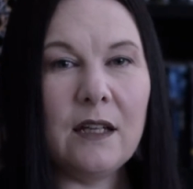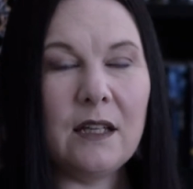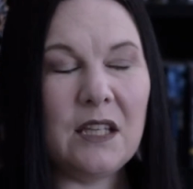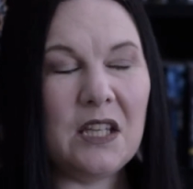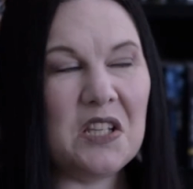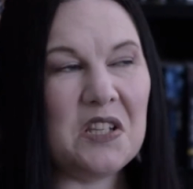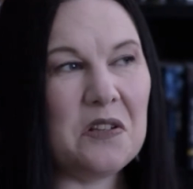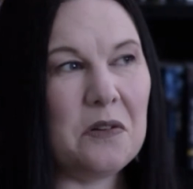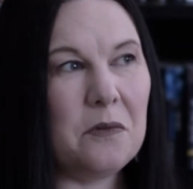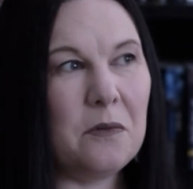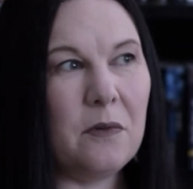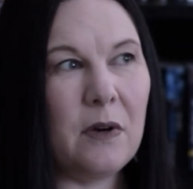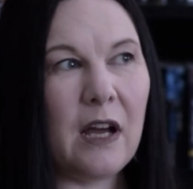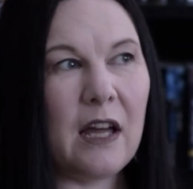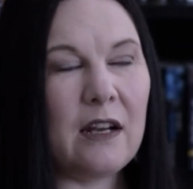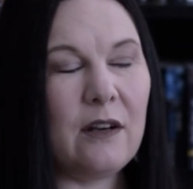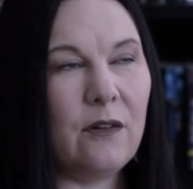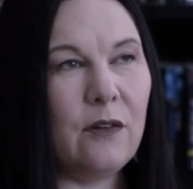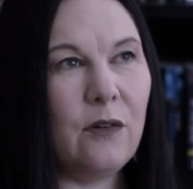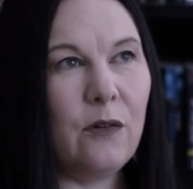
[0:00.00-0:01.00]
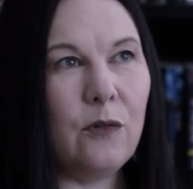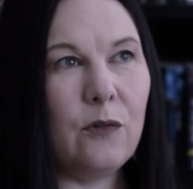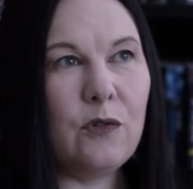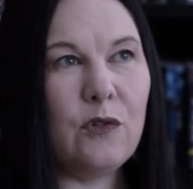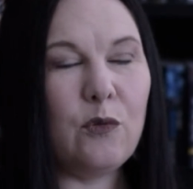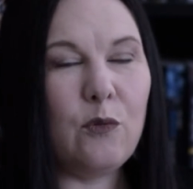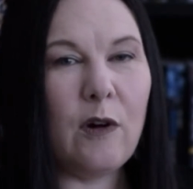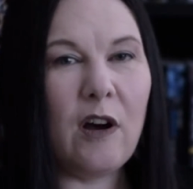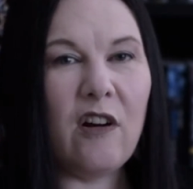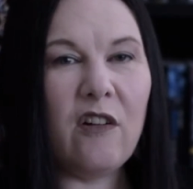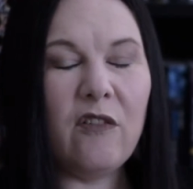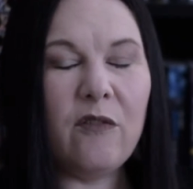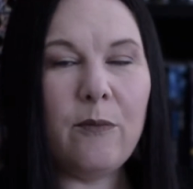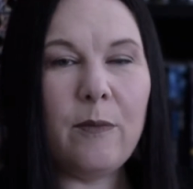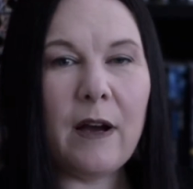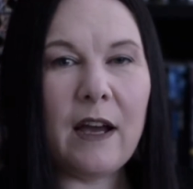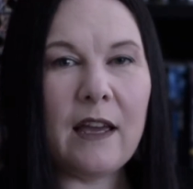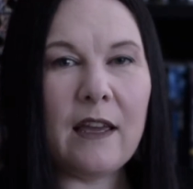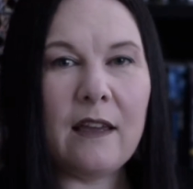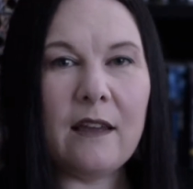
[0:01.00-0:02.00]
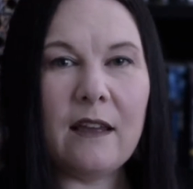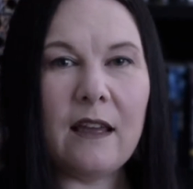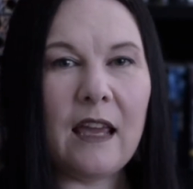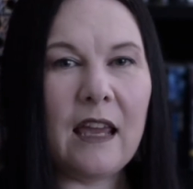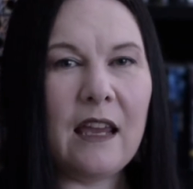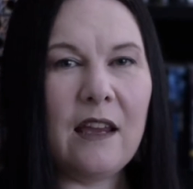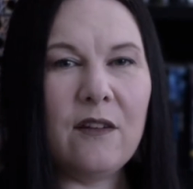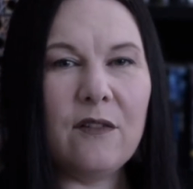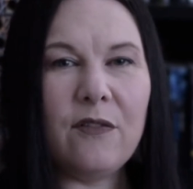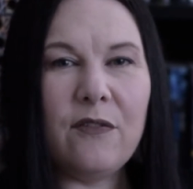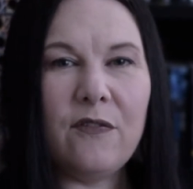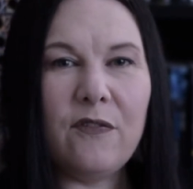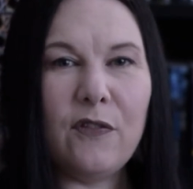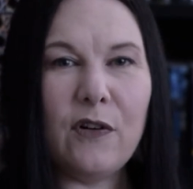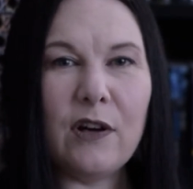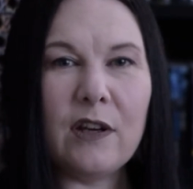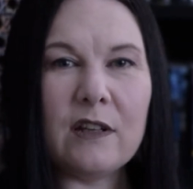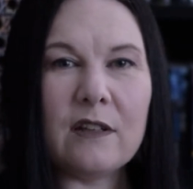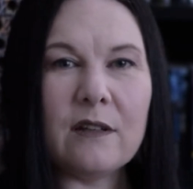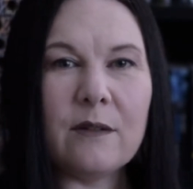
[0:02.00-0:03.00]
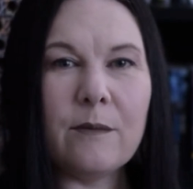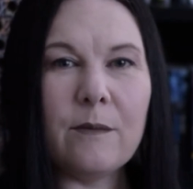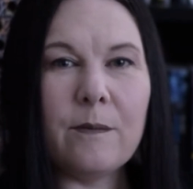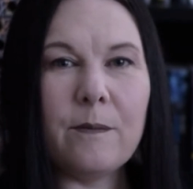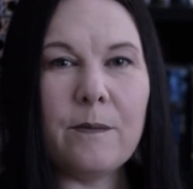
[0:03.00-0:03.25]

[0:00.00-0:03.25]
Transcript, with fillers: you know, I don't know, 12 by 8 foot